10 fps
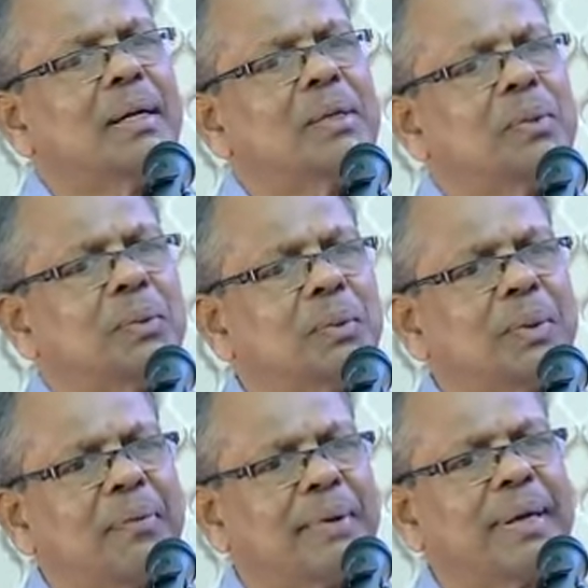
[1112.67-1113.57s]
to
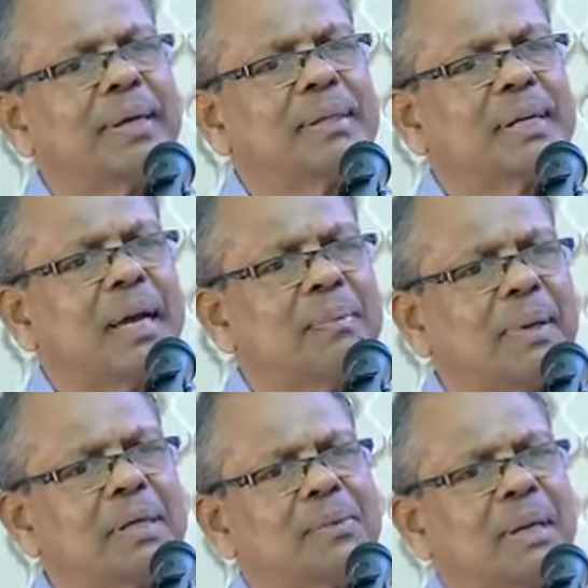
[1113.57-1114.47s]
different
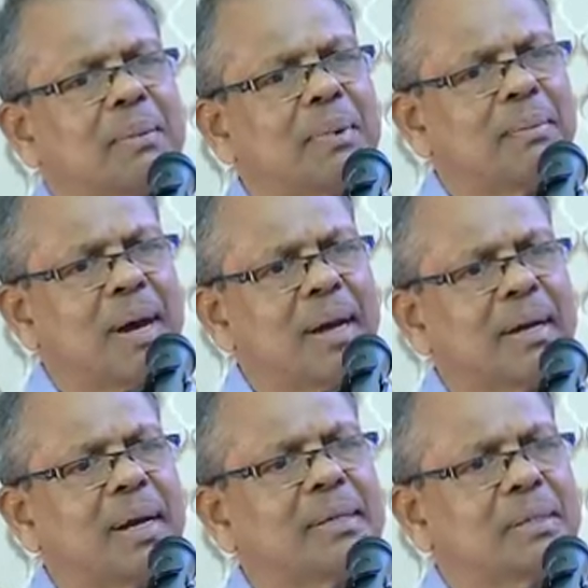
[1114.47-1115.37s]
disciples, Venerable
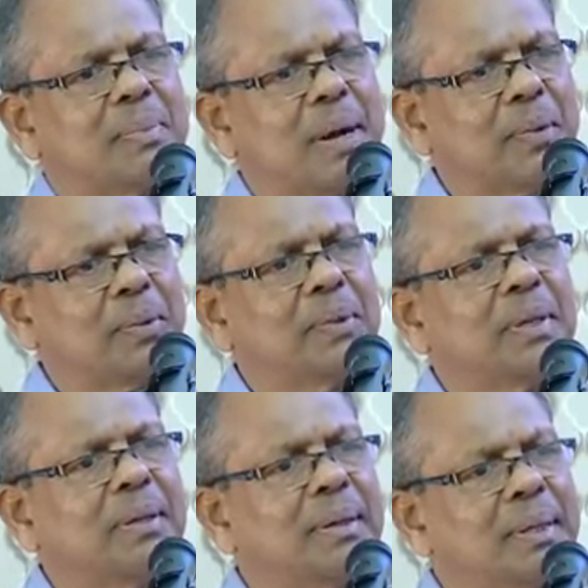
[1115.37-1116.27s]
Mahakasapa,
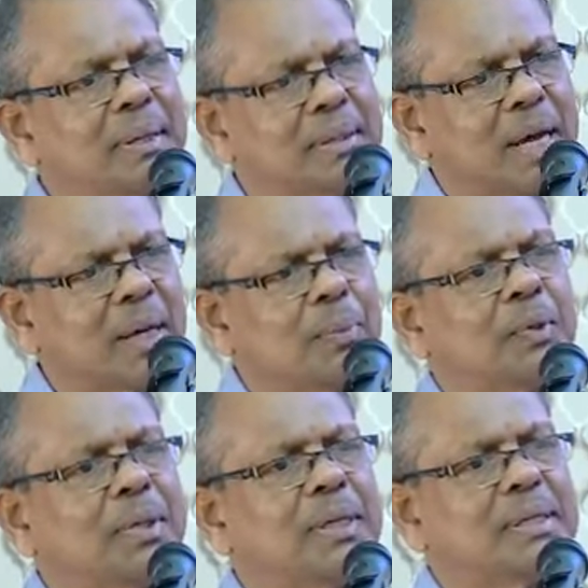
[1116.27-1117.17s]
Anuruddha,
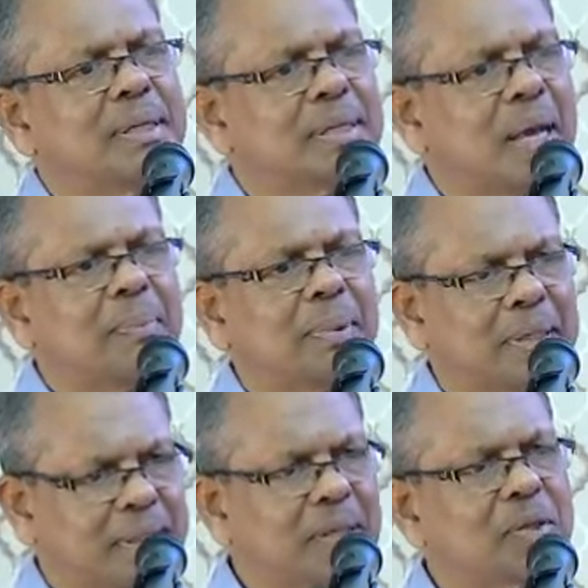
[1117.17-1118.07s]
Sariputta's
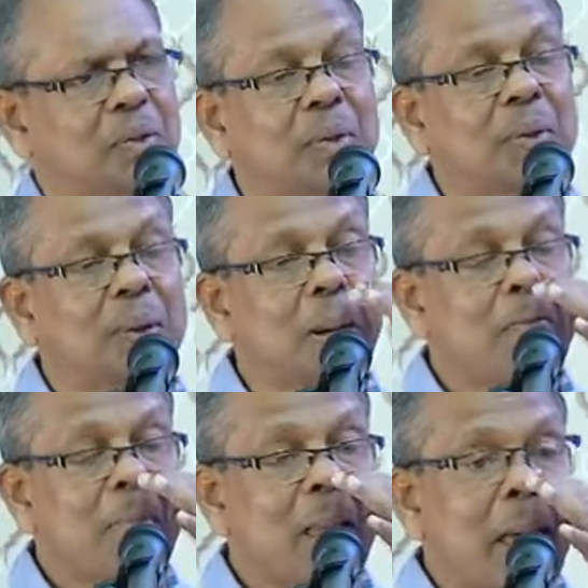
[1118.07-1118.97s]
disciples and so on.
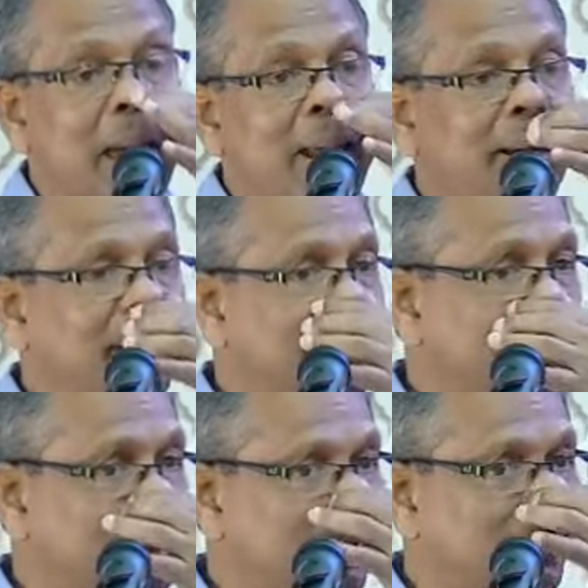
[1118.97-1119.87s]
And
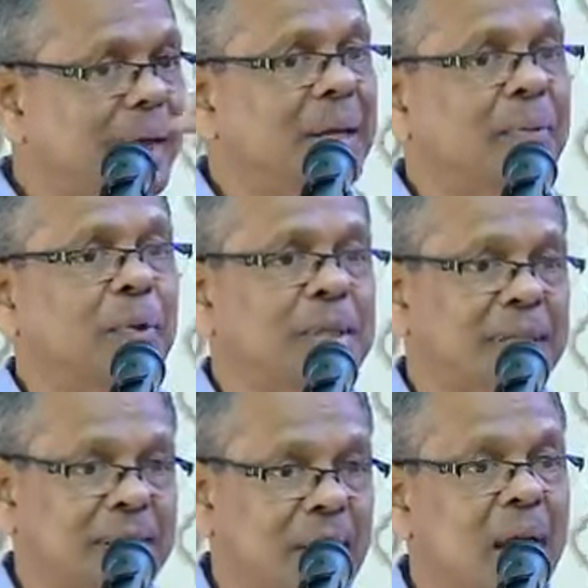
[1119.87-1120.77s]
Vinaya was
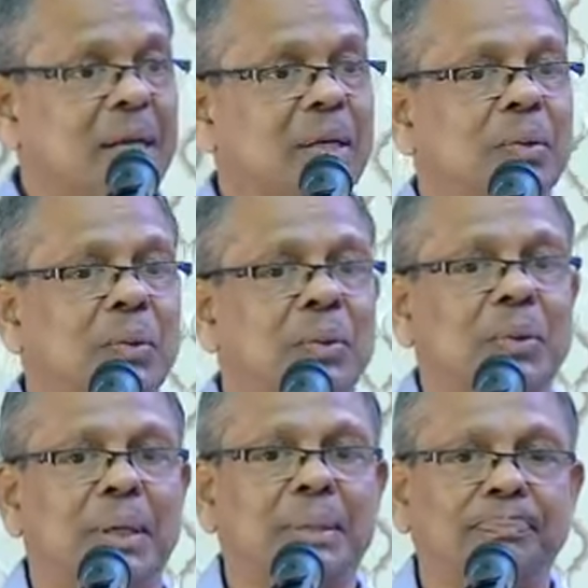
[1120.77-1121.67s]
assigned
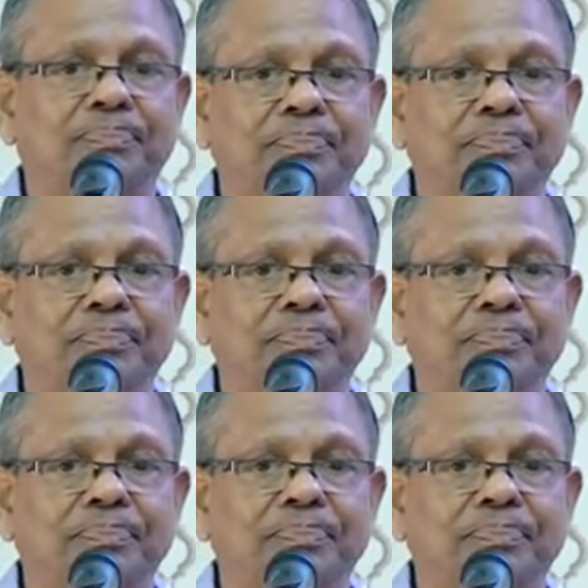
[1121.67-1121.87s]
to